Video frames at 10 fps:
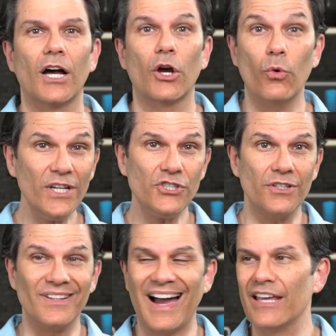A
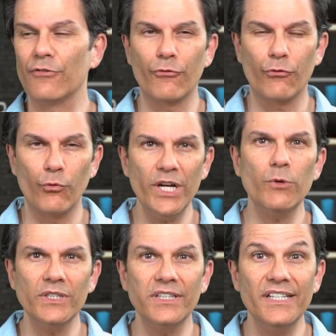question I
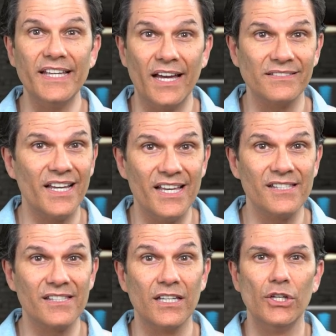frequently get
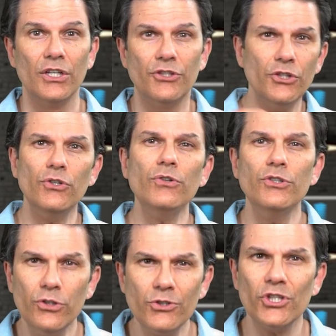is, do you
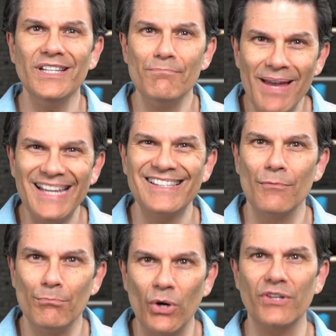usually make
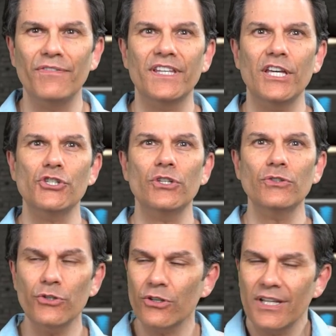some modification
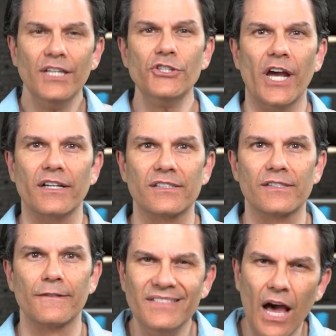to your
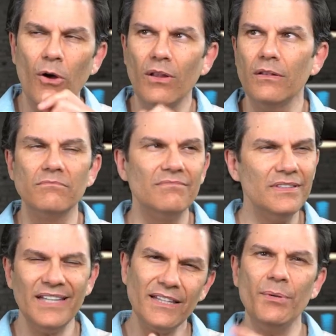ClinChecks? Now,
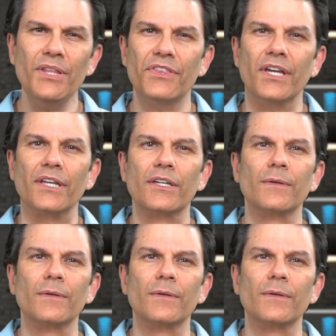let me think.